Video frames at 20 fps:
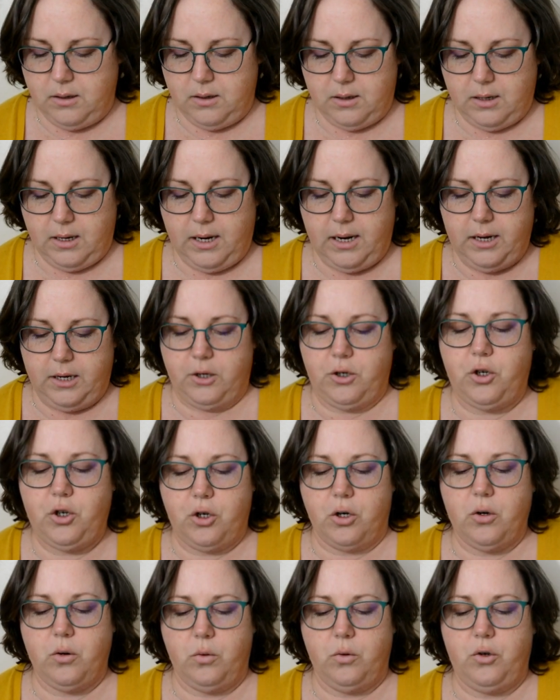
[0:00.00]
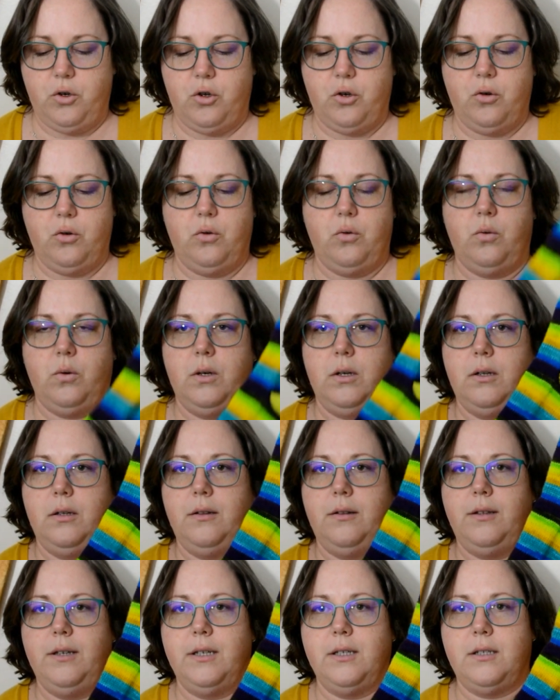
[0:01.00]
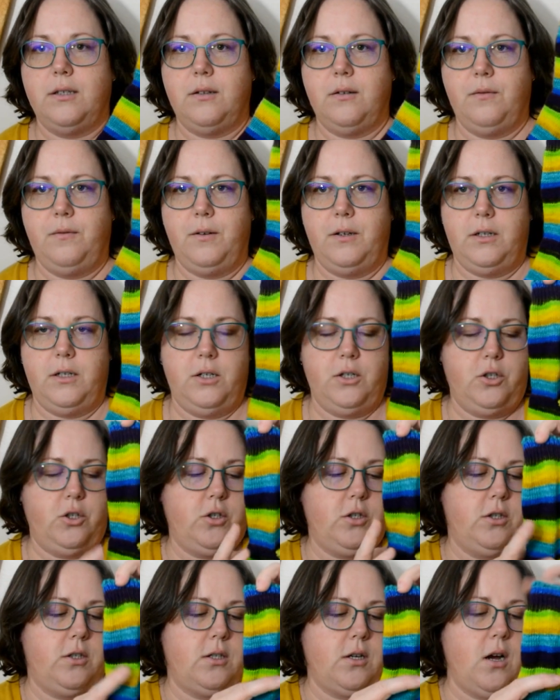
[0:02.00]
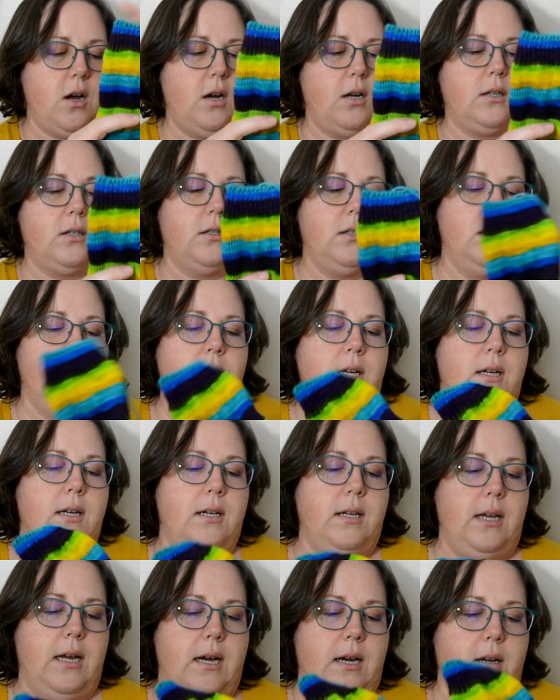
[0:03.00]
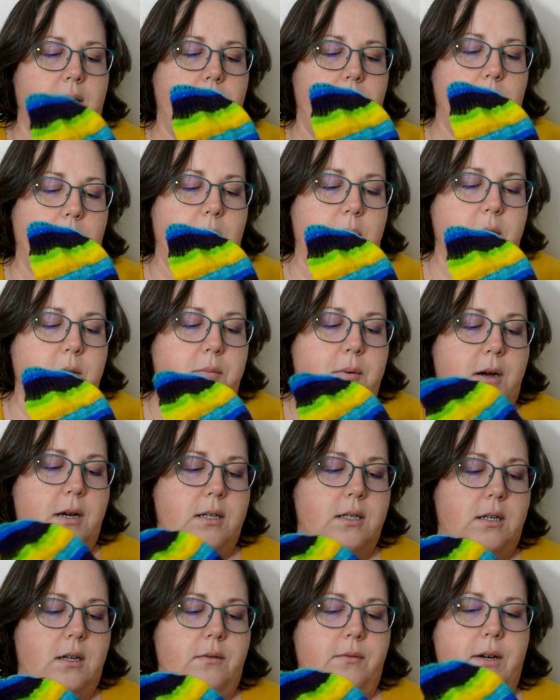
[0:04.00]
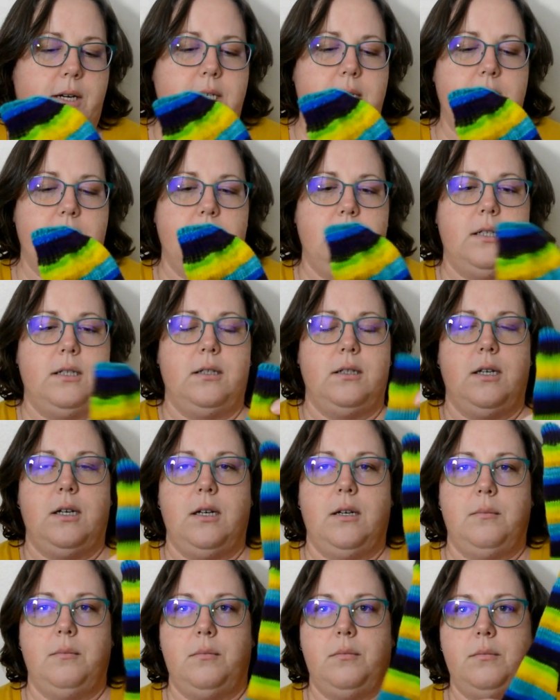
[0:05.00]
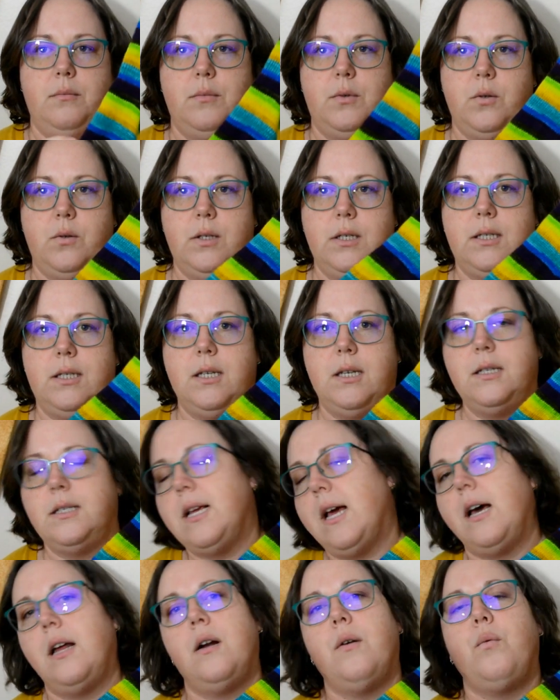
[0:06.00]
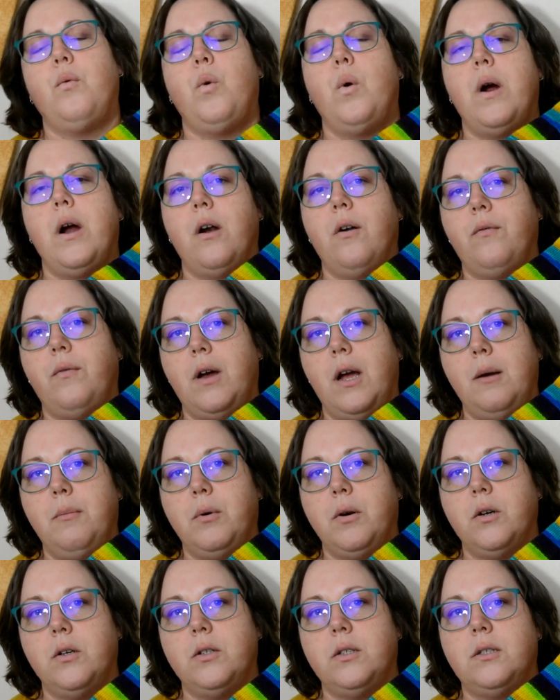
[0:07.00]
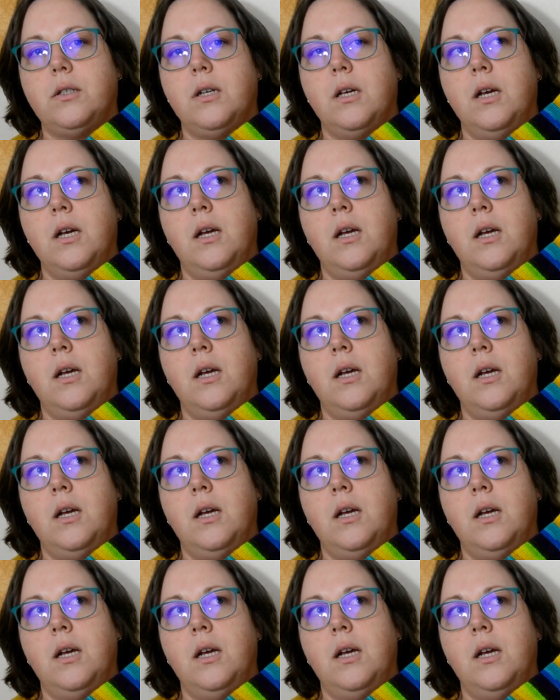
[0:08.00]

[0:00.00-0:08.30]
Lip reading: I had showed you this finished sock. Yeah, I'm almost positive I did. So this is out of Quare Fibers